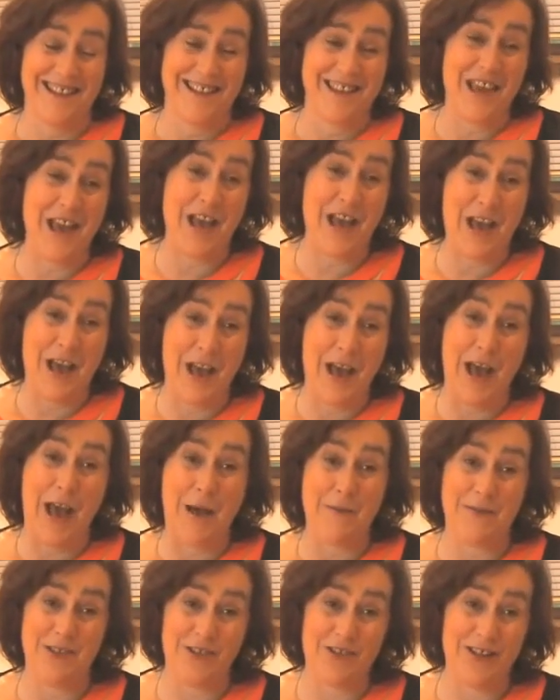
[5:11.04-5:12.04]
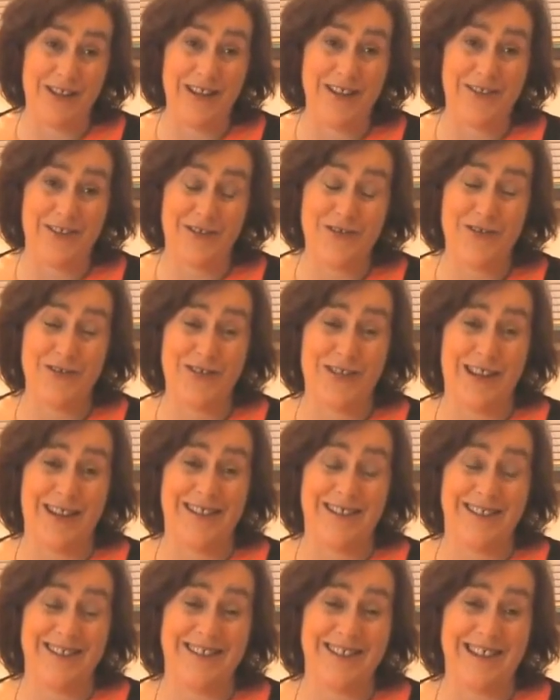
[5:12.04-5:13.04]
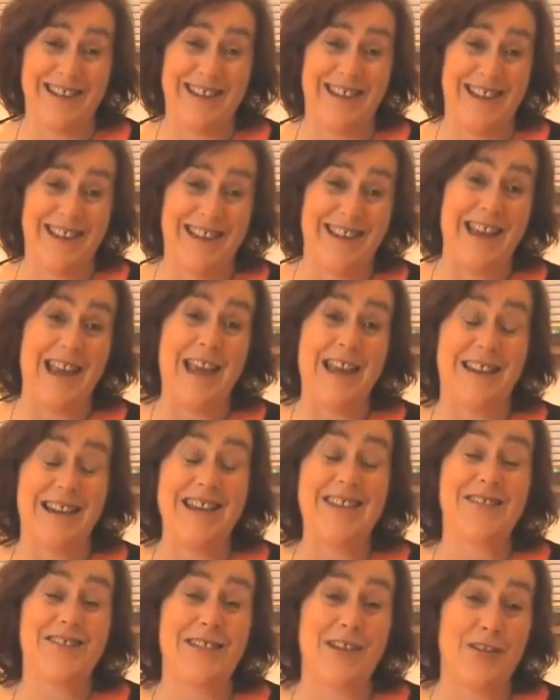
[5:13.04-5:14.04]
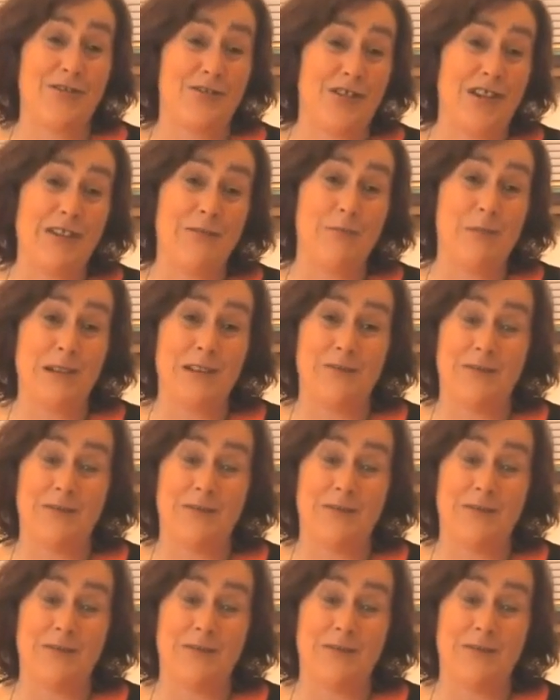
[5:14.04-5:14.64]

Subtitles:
Yeah, ambition is good, and it is achievable.